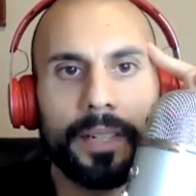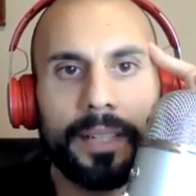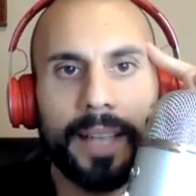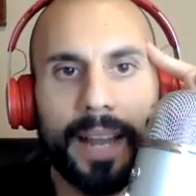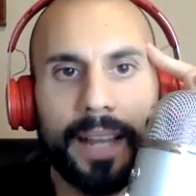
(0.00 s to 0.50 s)

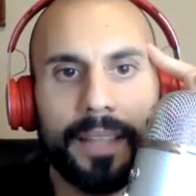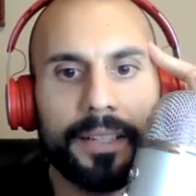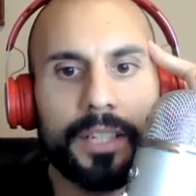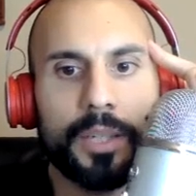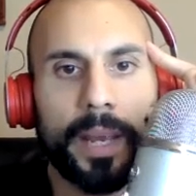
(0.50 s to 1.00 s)
in that I
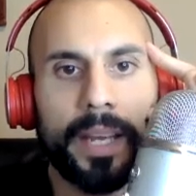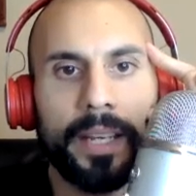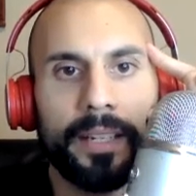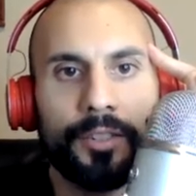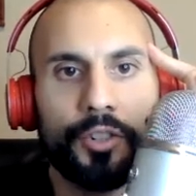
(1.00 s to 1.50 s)
think
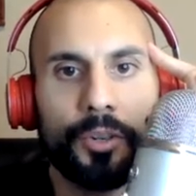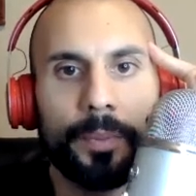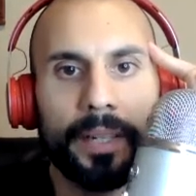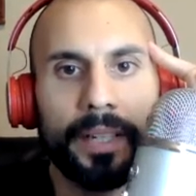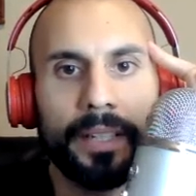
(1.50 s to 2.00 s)
Spain and
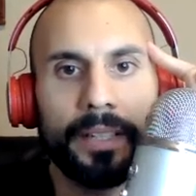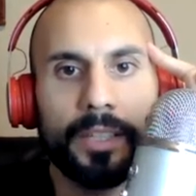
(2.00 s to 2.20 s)
Germany in